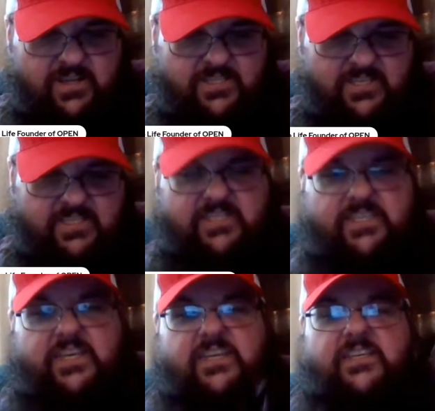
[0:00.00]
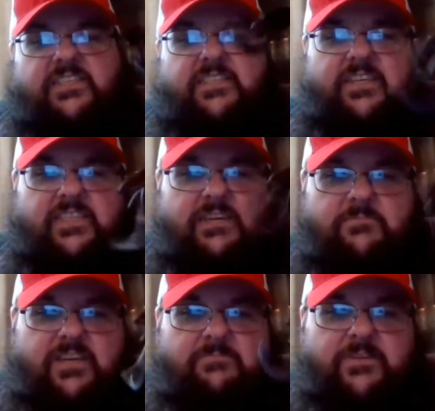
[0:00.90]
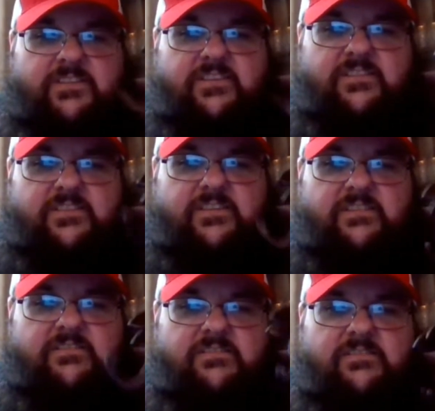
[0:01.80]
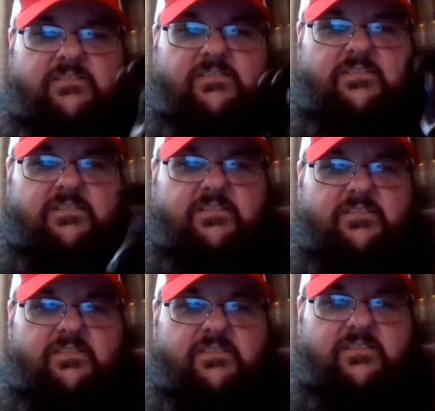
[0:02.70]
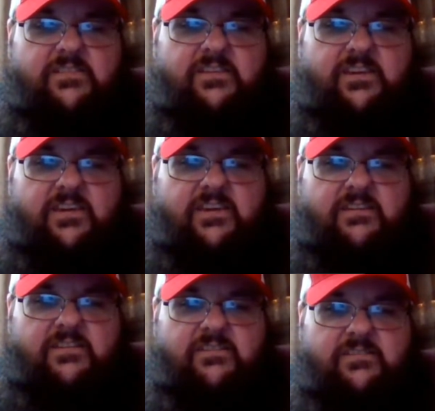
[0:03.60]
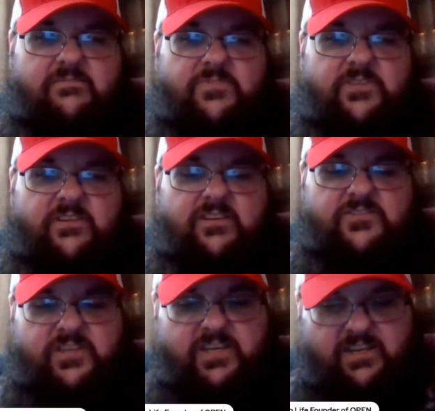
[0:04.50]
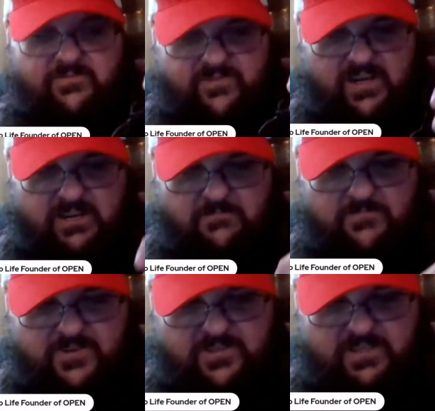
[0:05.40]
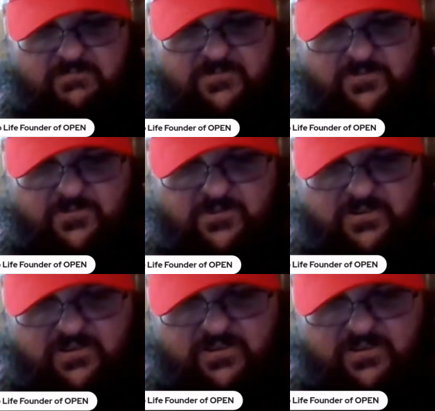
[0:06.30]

It's like the teeniest thing that they make, basically, and put them on a jig head. I've caught a couple fish on that before,